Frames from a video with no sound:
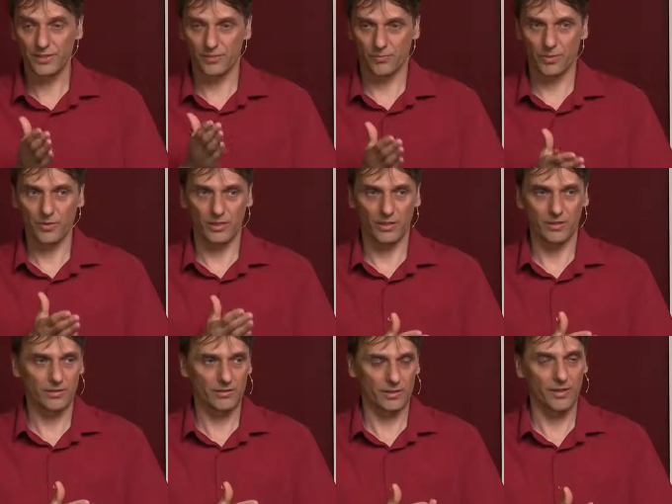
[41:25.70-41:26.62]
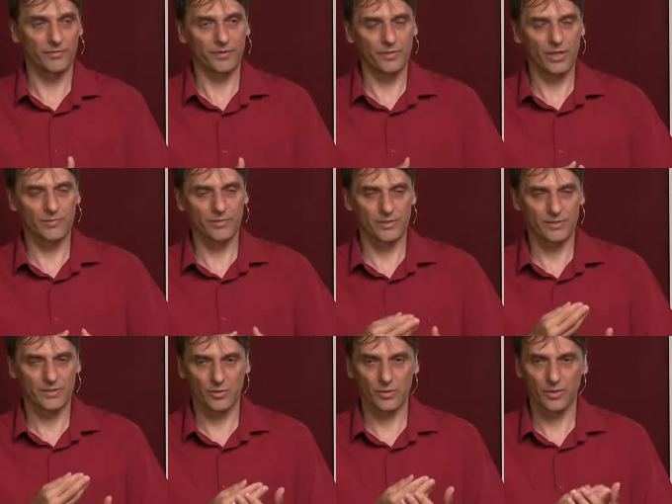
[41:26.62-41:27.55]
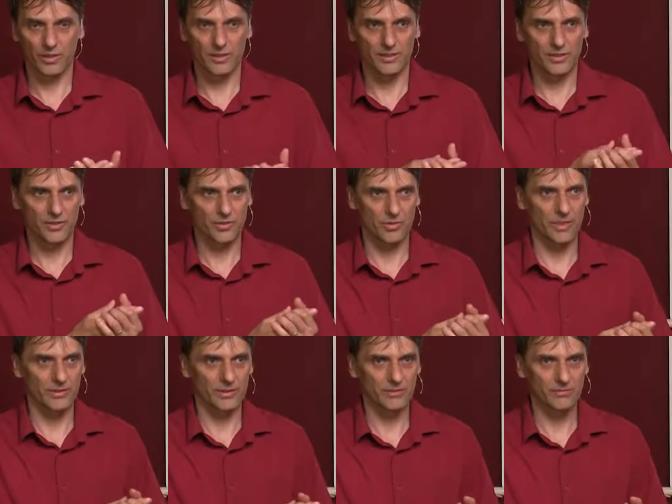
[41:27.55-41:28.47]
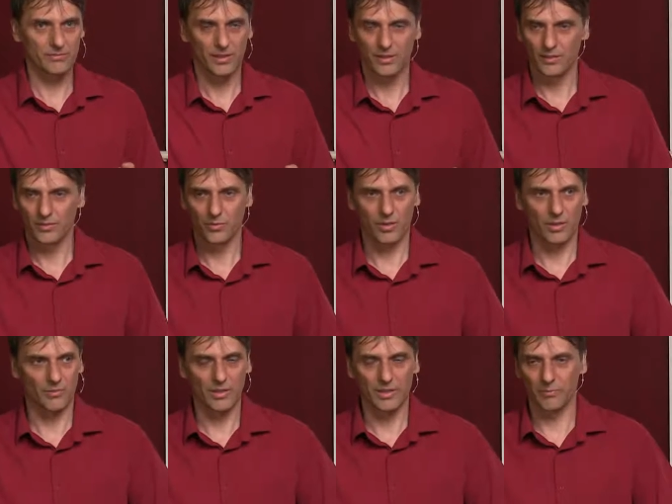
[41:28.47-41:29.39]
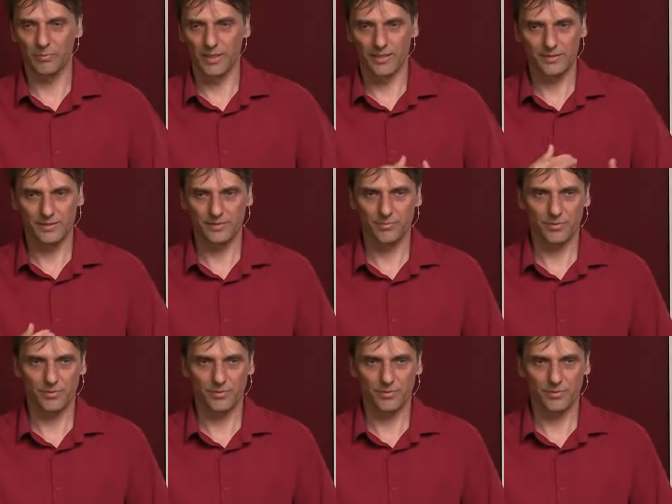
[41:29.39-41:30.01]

is working, if you have a soil in such a manner, you are really blessed.